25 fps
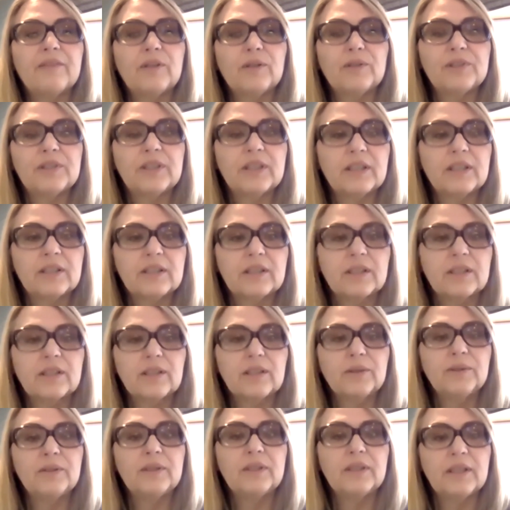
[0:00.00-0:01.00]
those things
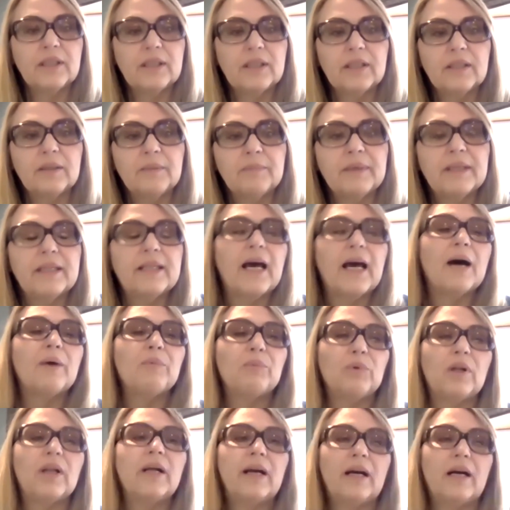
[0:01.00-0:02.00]
included in them, and that
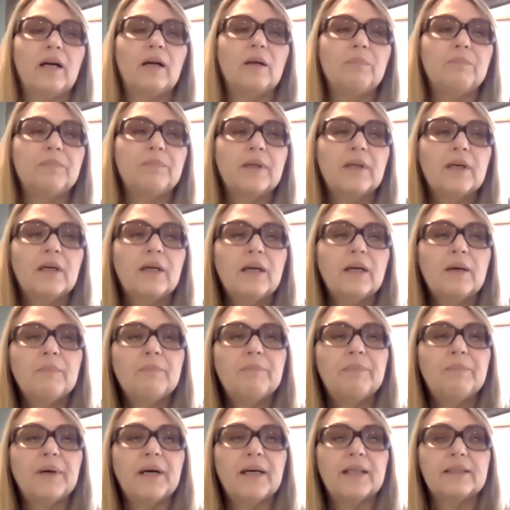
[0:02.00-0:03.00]
will help.
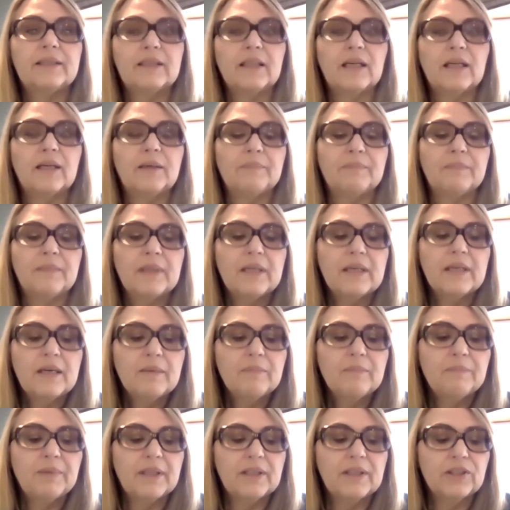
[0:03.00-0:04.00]
But
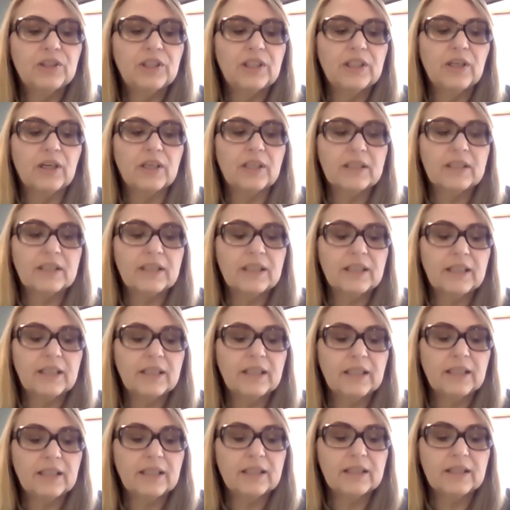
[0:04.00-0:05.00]

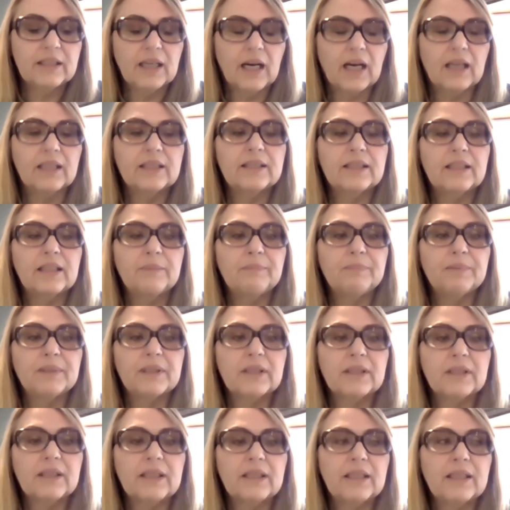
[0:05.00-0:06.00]
GRC is not
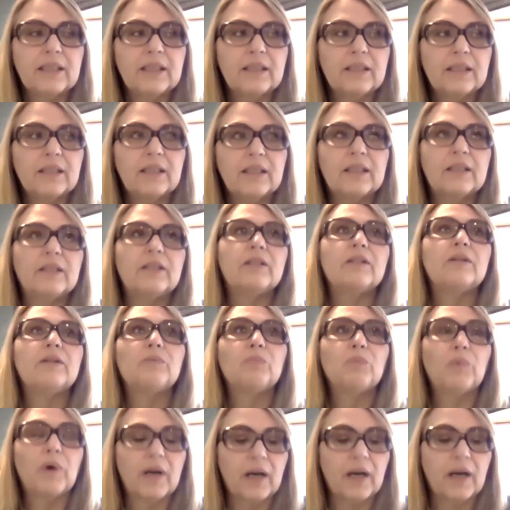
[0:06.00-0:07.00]
typically, in
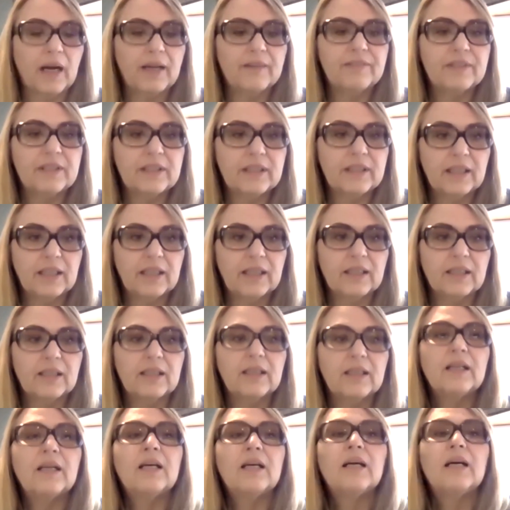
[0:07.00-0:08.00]
what I've seen
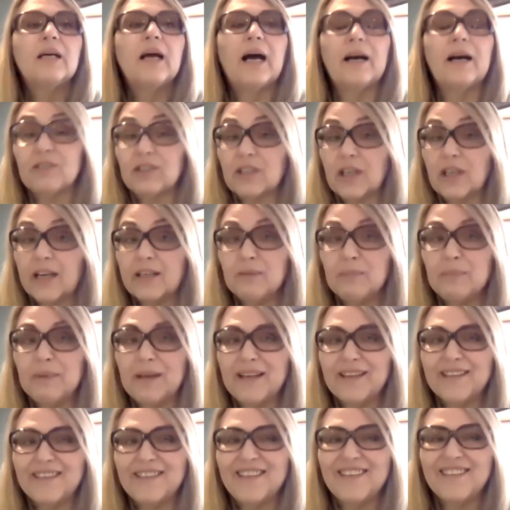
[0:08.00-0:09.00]
outside of
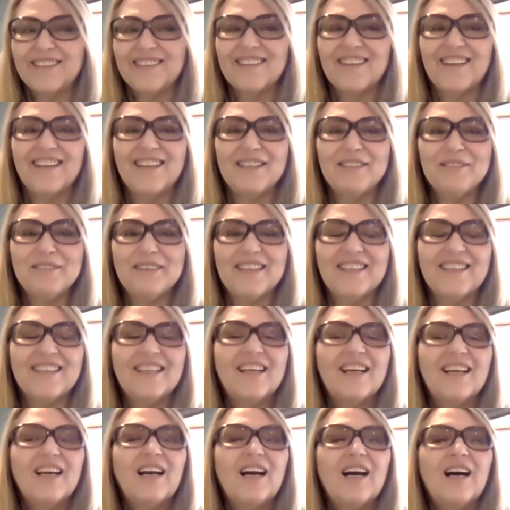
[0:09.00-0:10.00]
banking anyway,
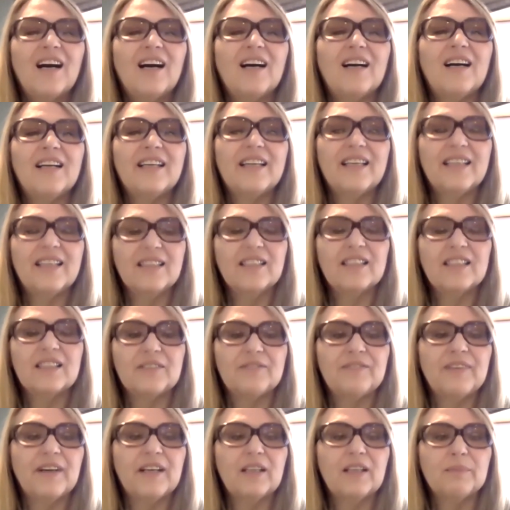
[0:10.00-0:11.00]
in the
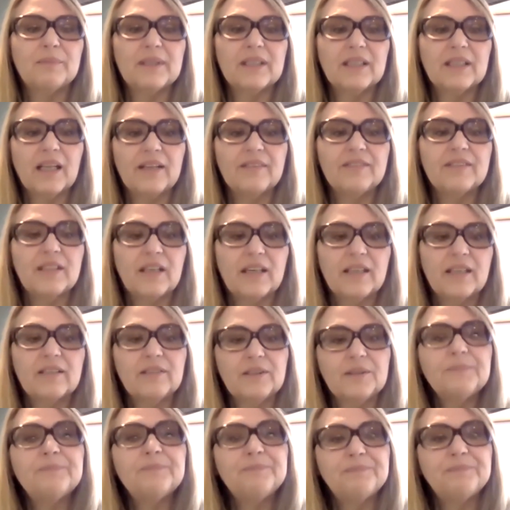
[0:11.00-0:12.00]
development lifecycle.